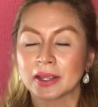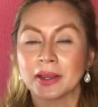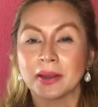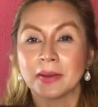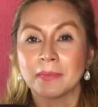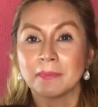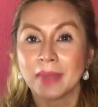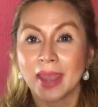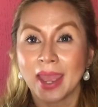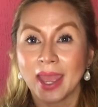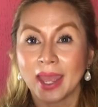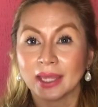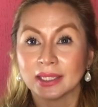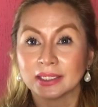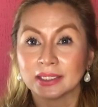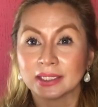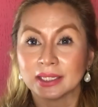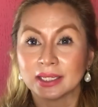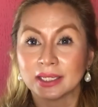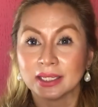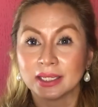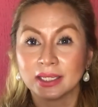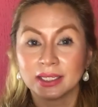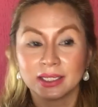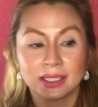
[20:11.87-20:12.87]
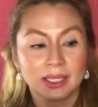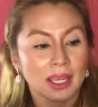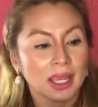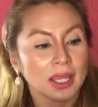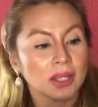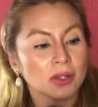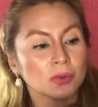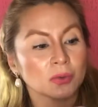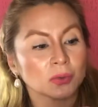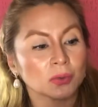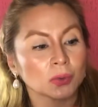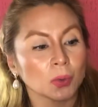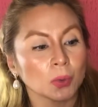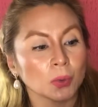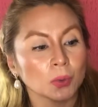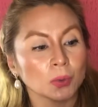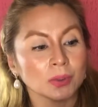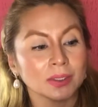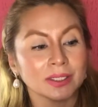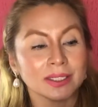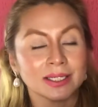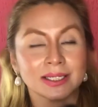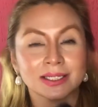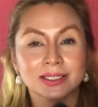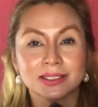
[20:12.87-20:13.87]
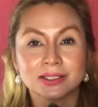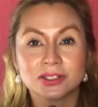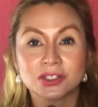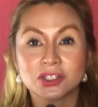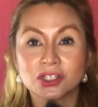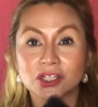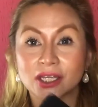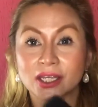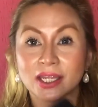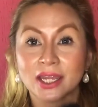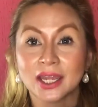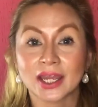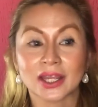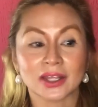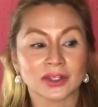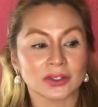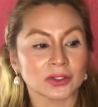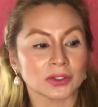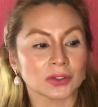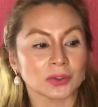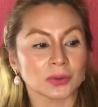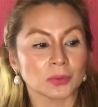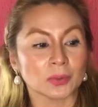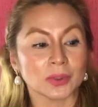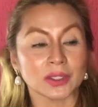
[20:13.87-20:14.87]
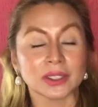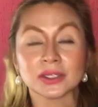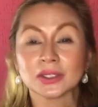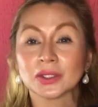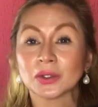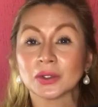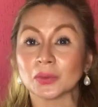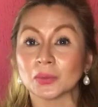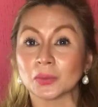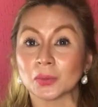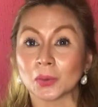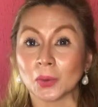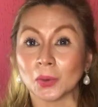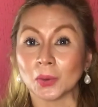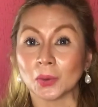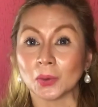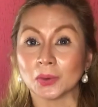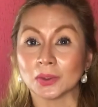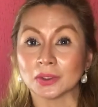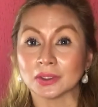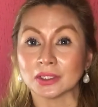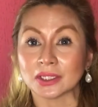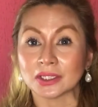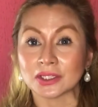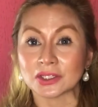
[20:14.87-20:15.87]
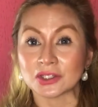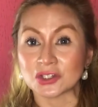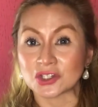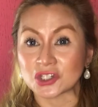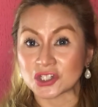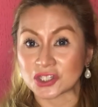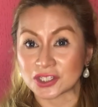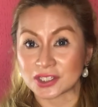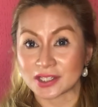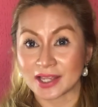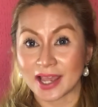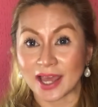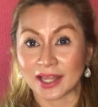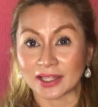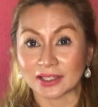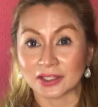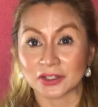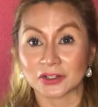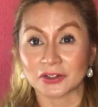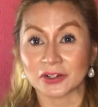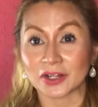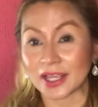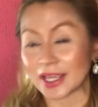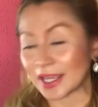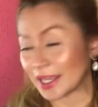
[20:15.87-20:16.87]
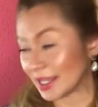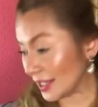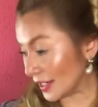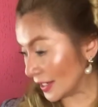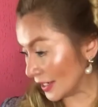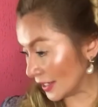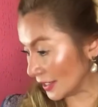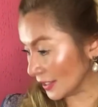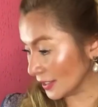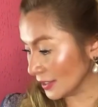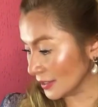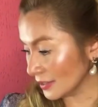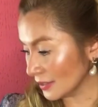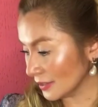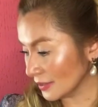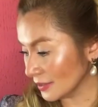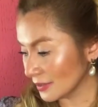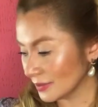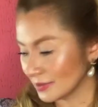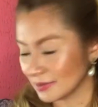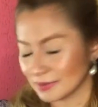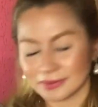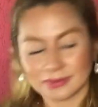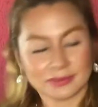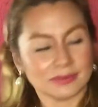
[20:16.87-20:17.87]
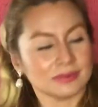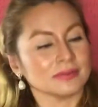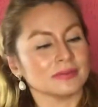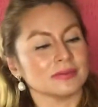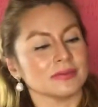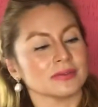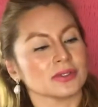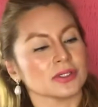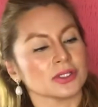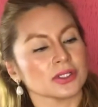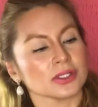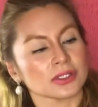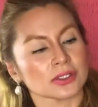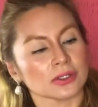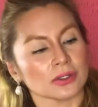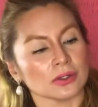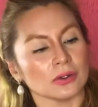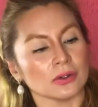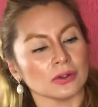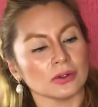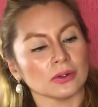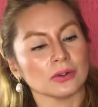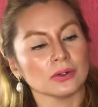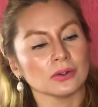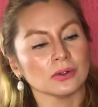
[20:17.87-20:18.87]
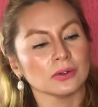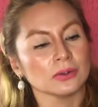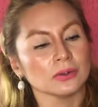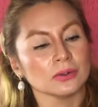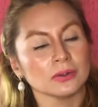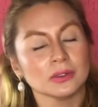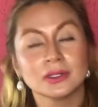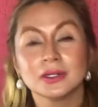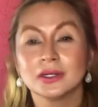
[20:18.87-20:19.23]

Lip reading: padding and roll it together with the roll that you just had created. So